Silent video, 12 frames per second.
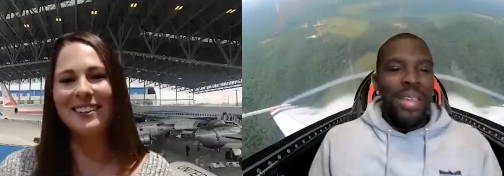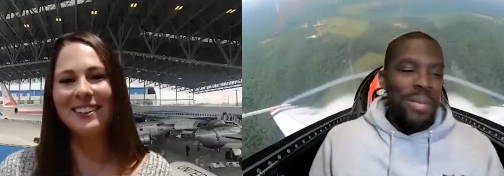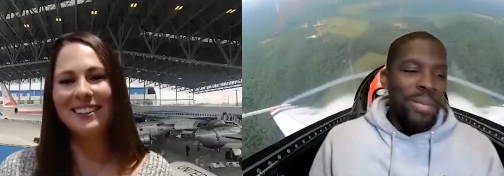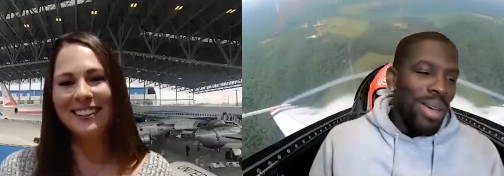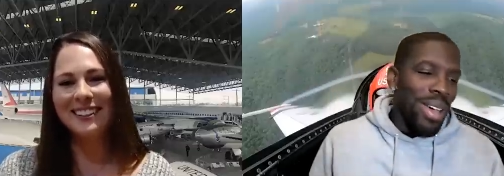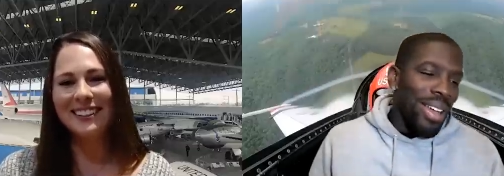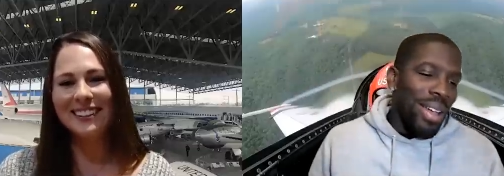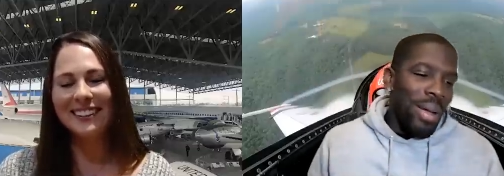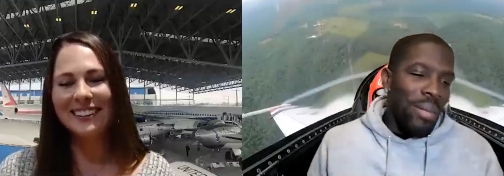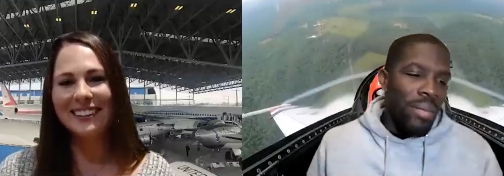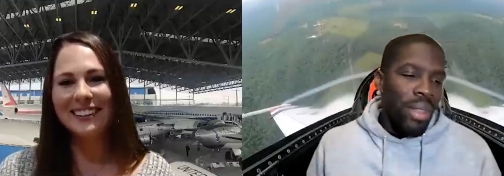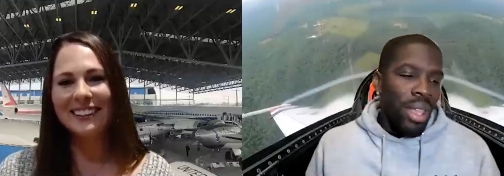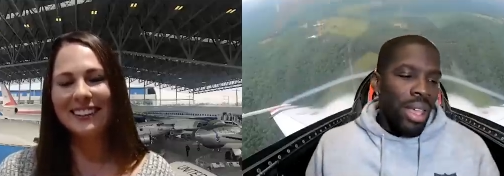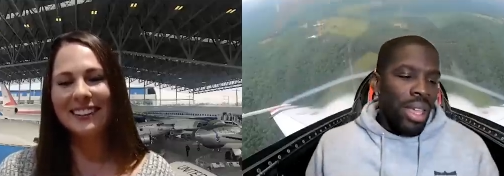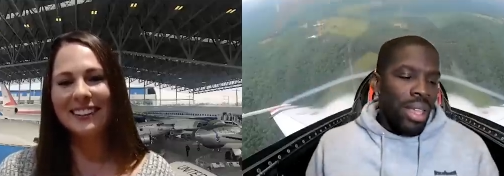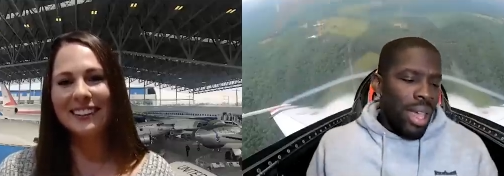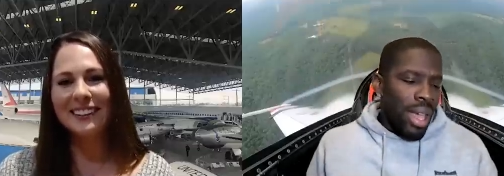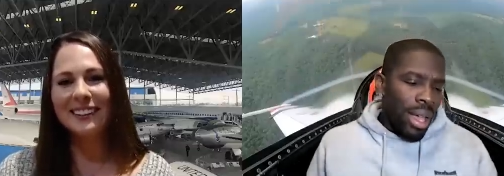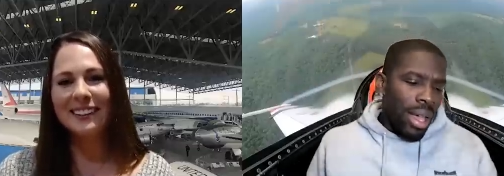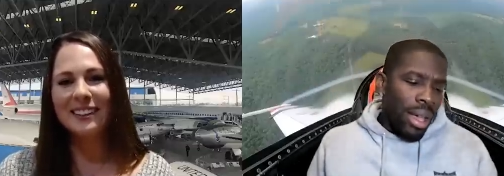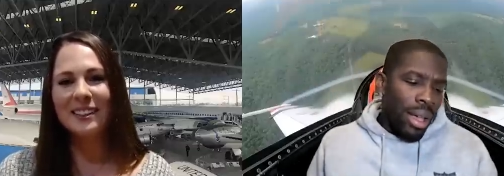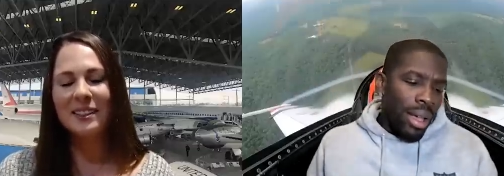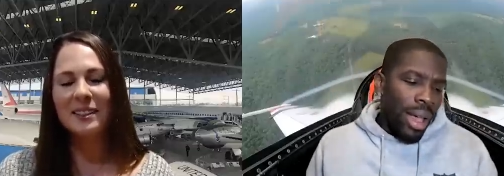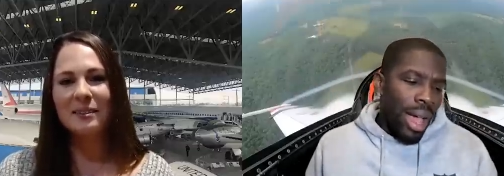Speaker 1: but um, yeah,
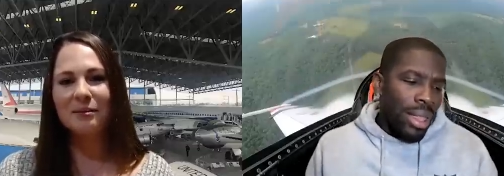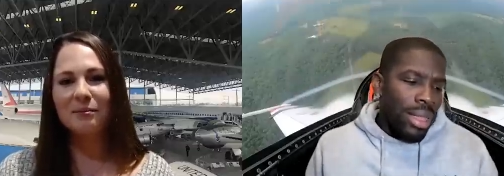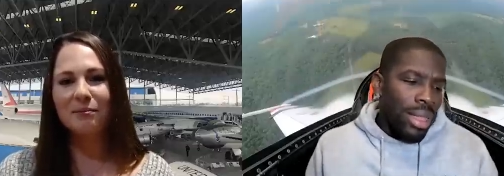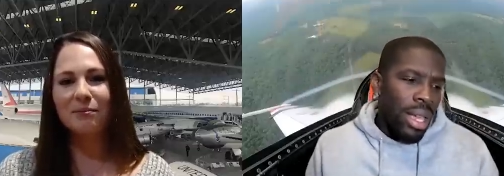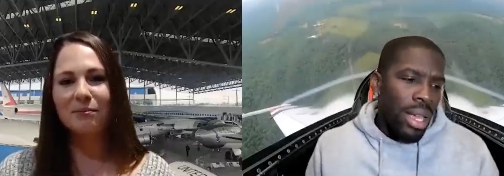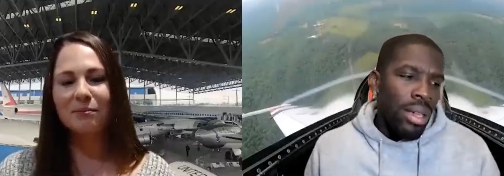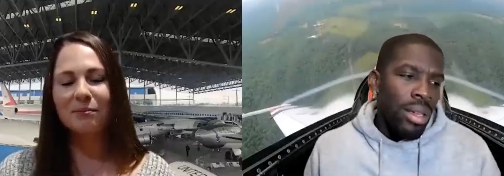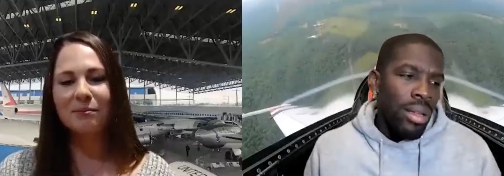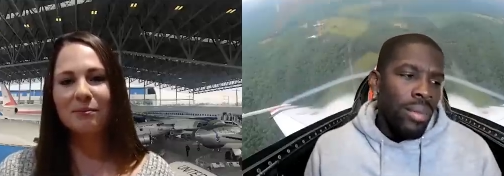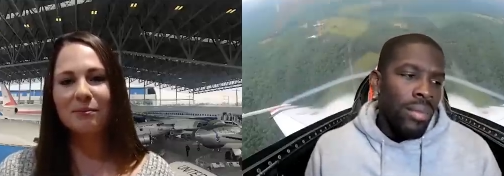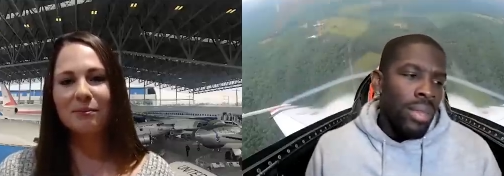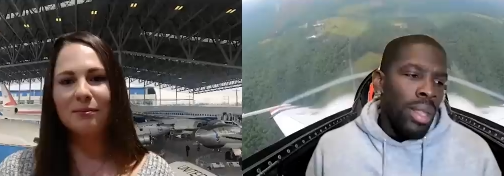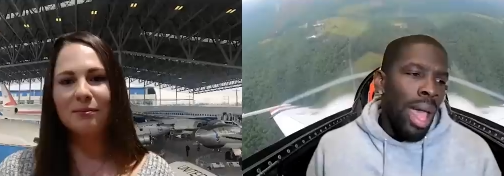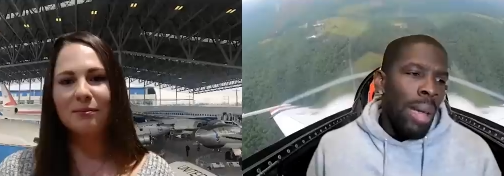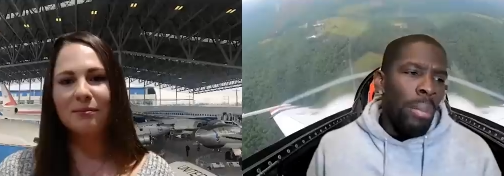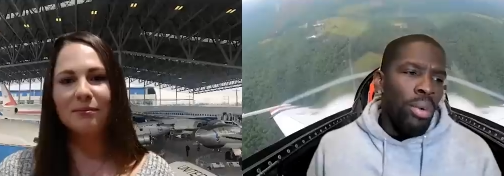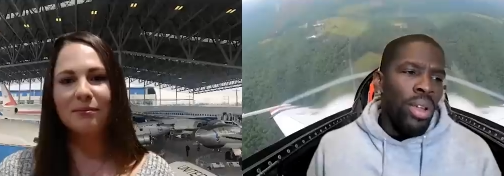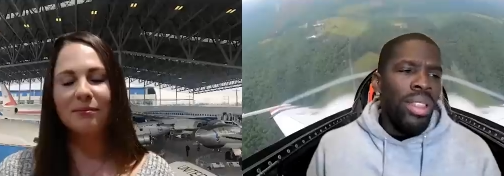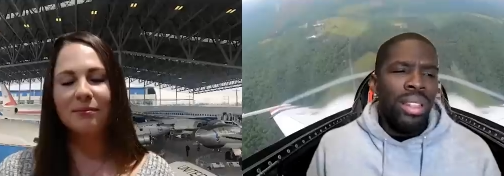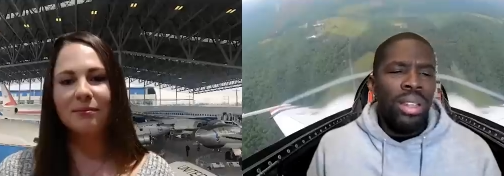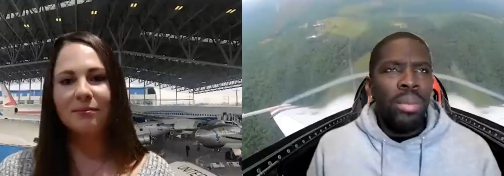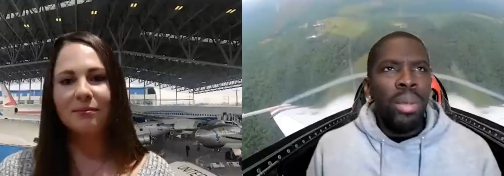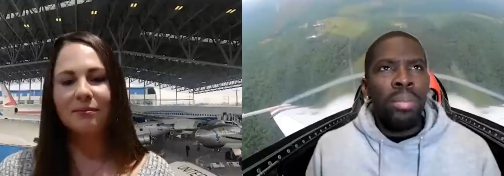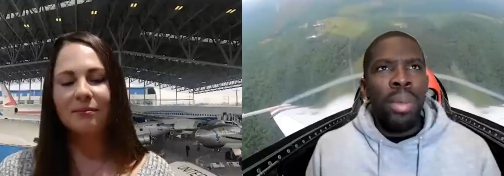uh, I think I breathe a
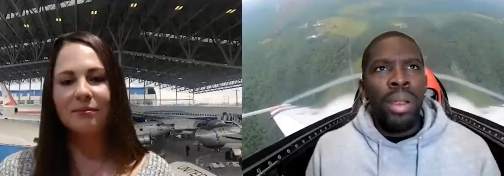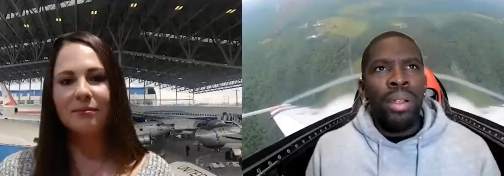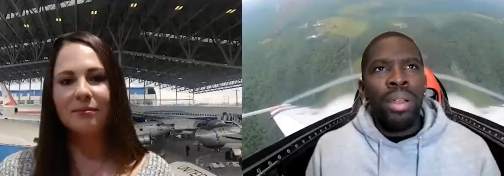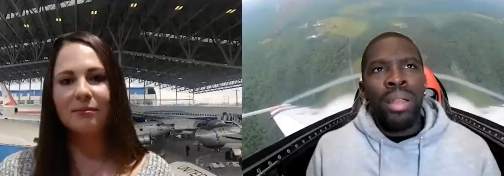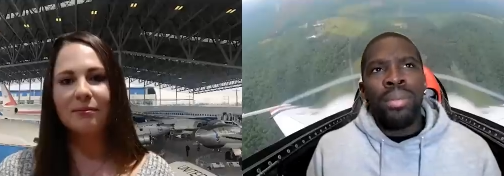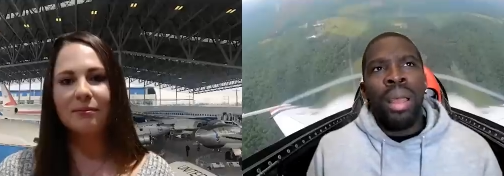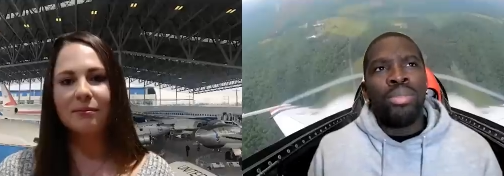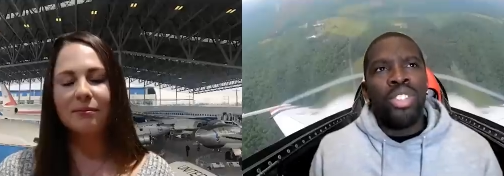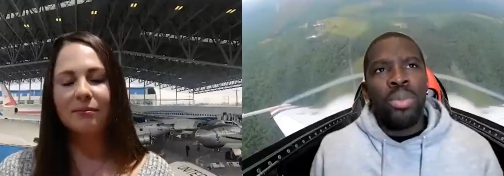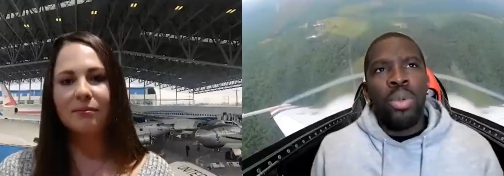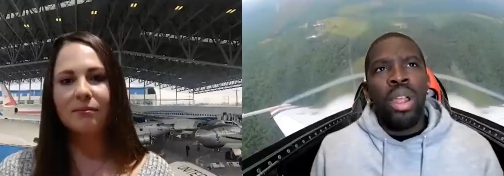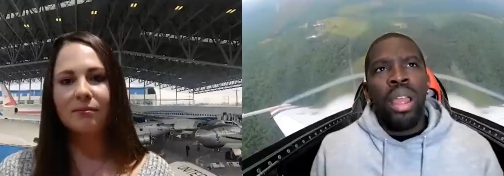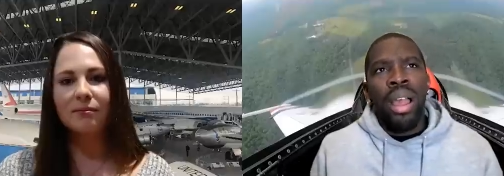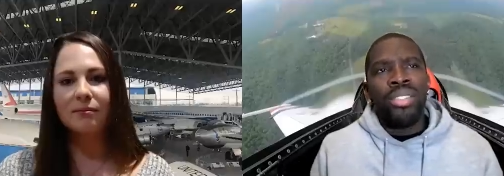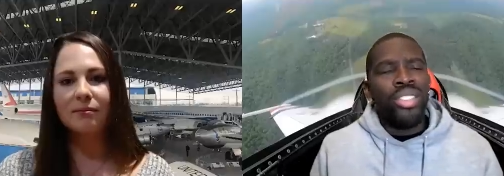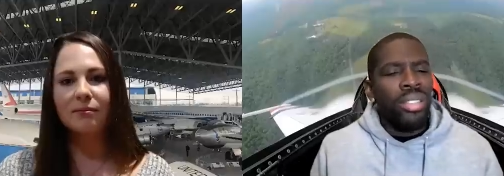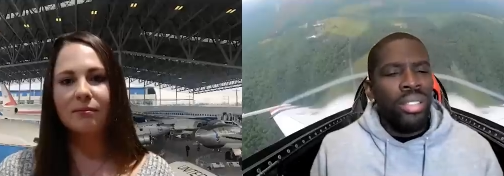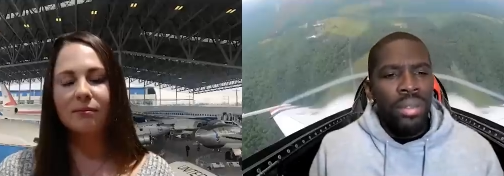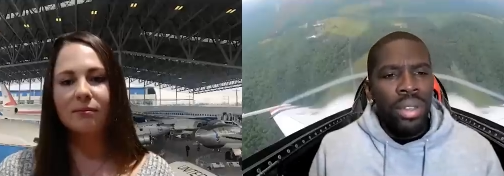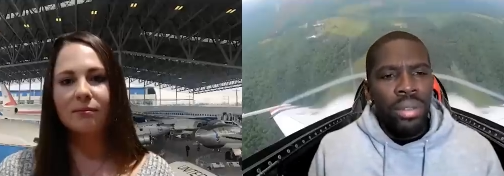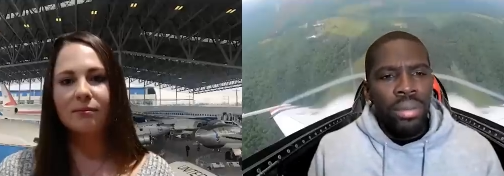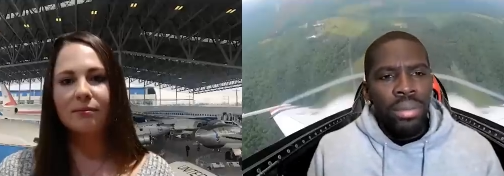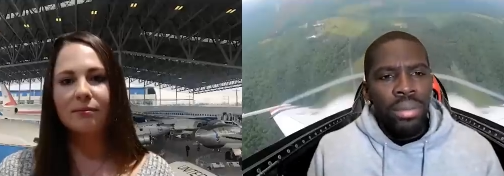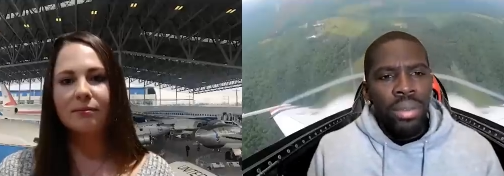little bit better. I, am just more conscious of
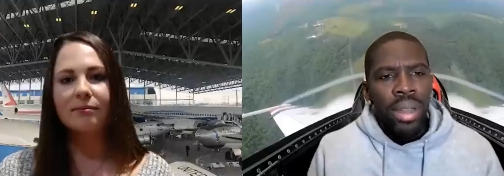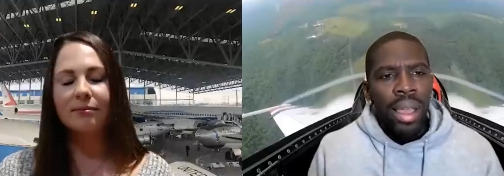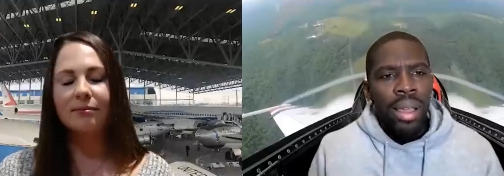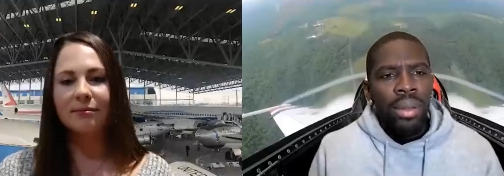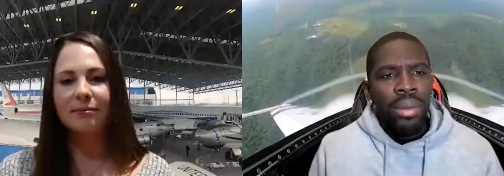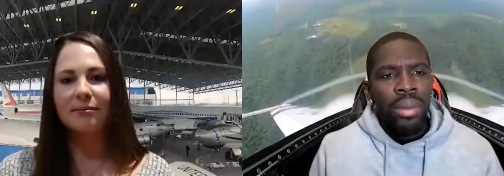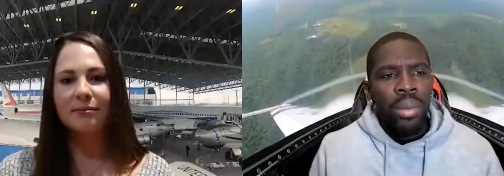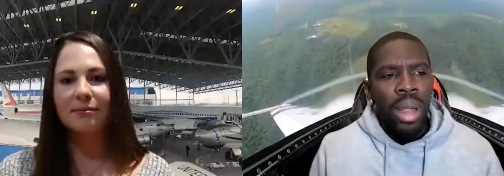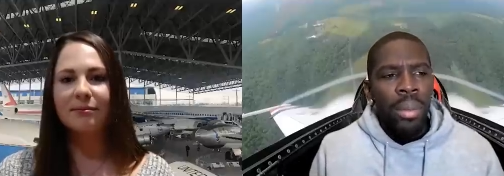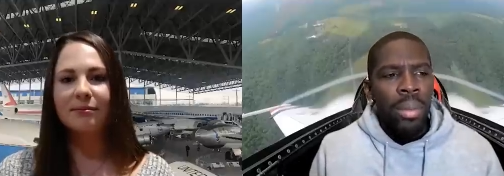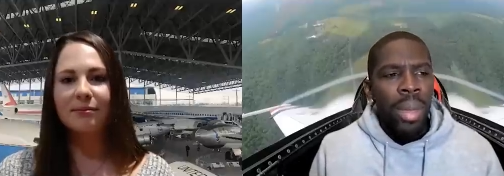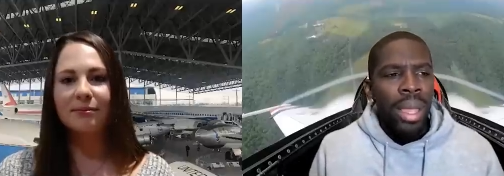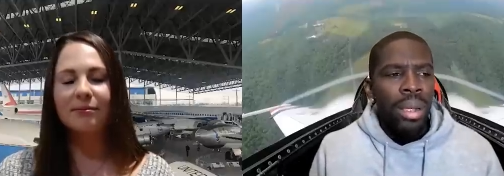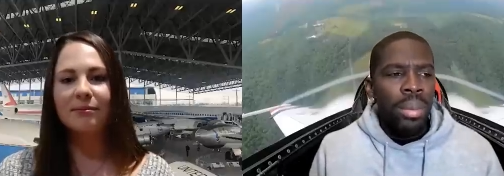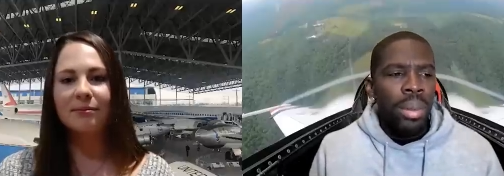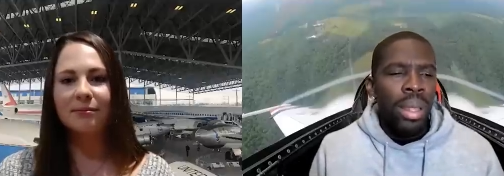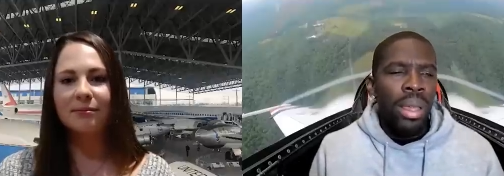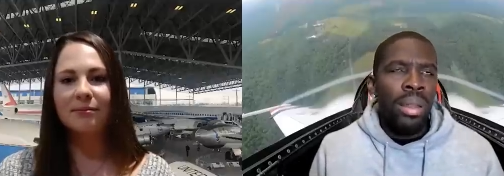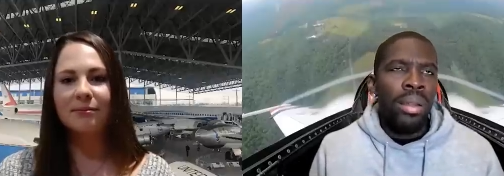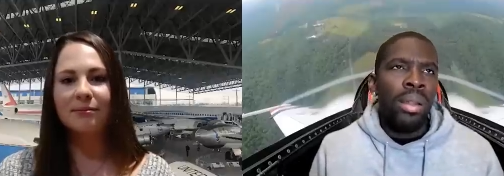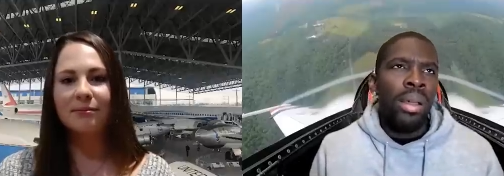it now when I'm in my airplane.